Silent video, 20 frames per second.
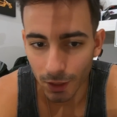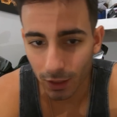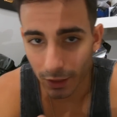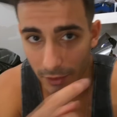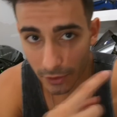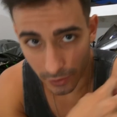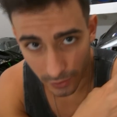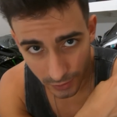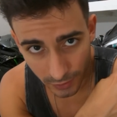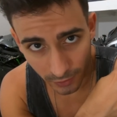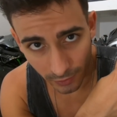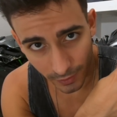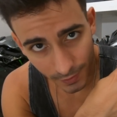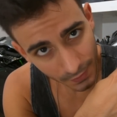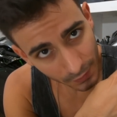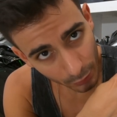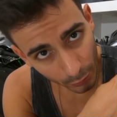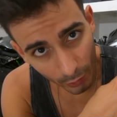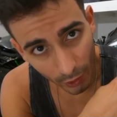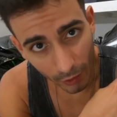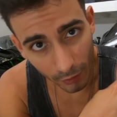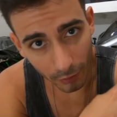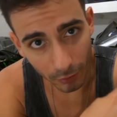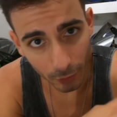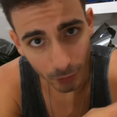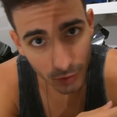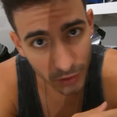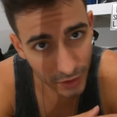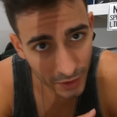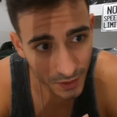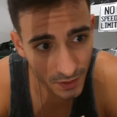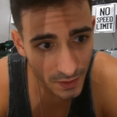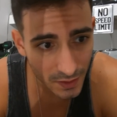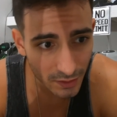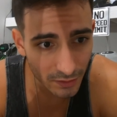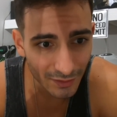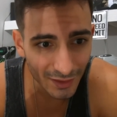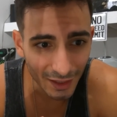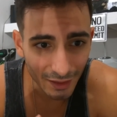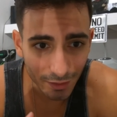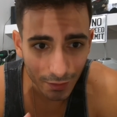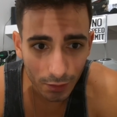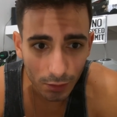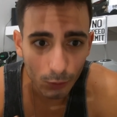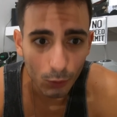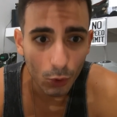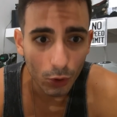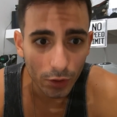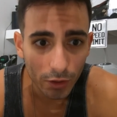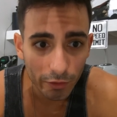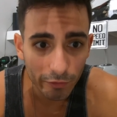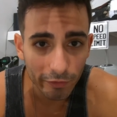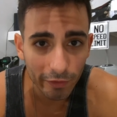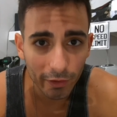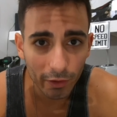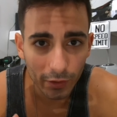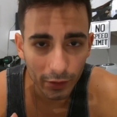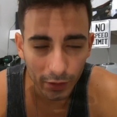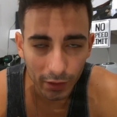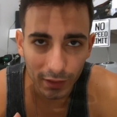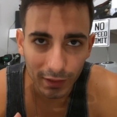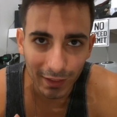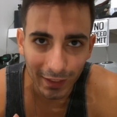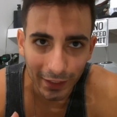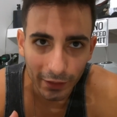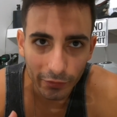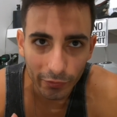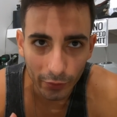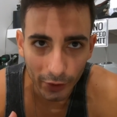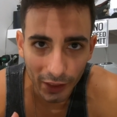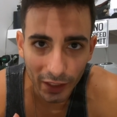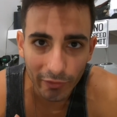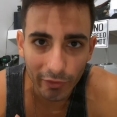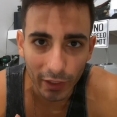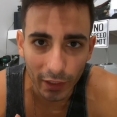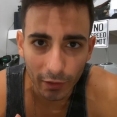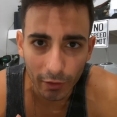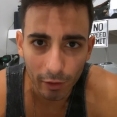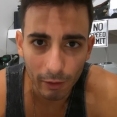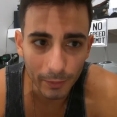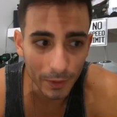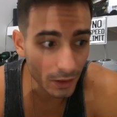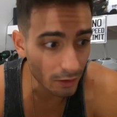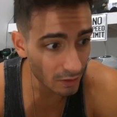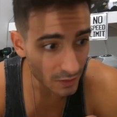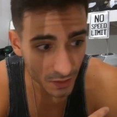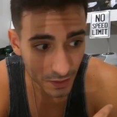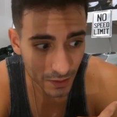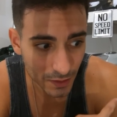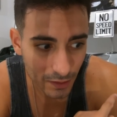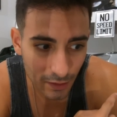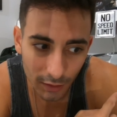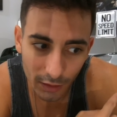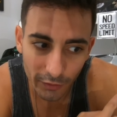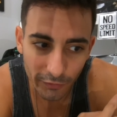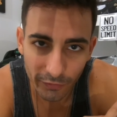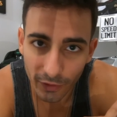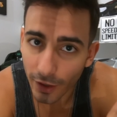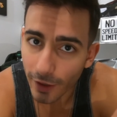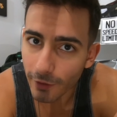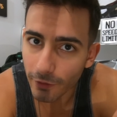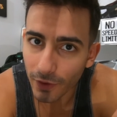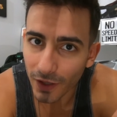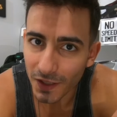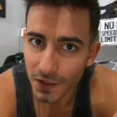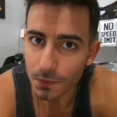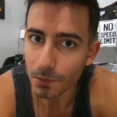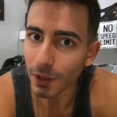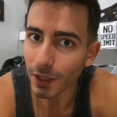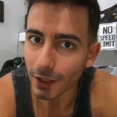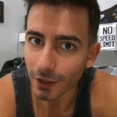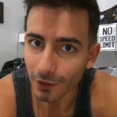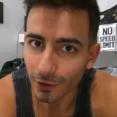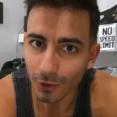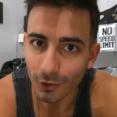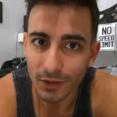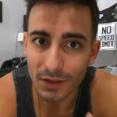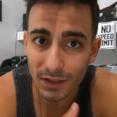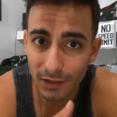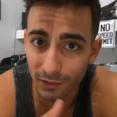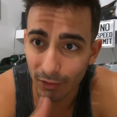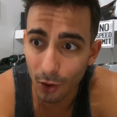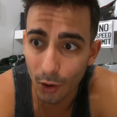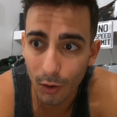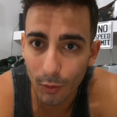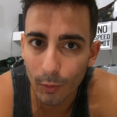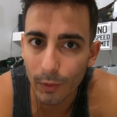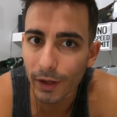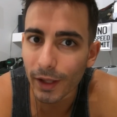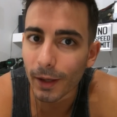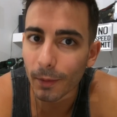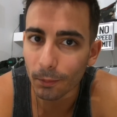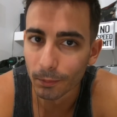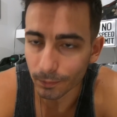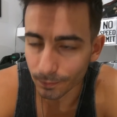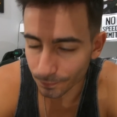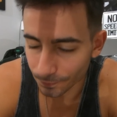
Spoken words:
used to this throttle, which is a little more like forgiving, you know. I mean, this is still a very fast bike, you know, it's an R1M,